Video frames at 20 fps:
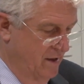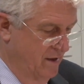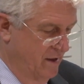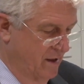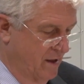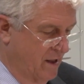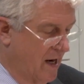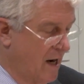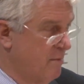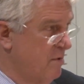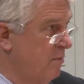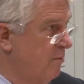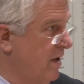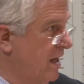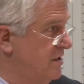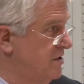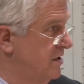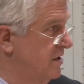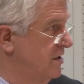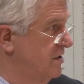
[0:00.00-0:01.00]
The carbon
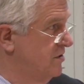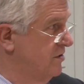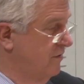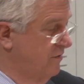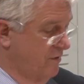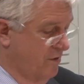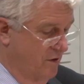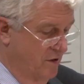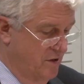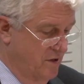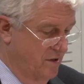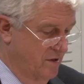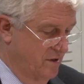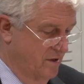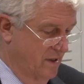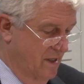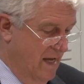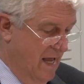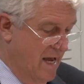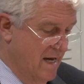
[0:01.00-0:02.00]
budget is, of
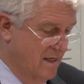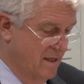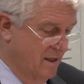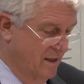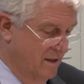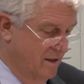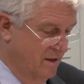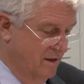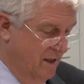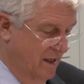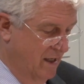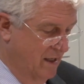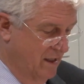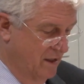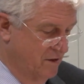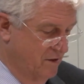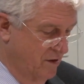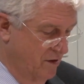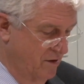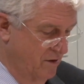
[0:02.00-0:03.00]
course, 800
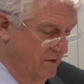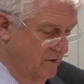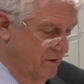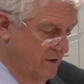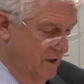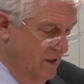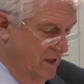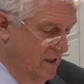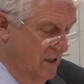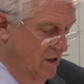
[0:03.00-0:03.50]
gigatons.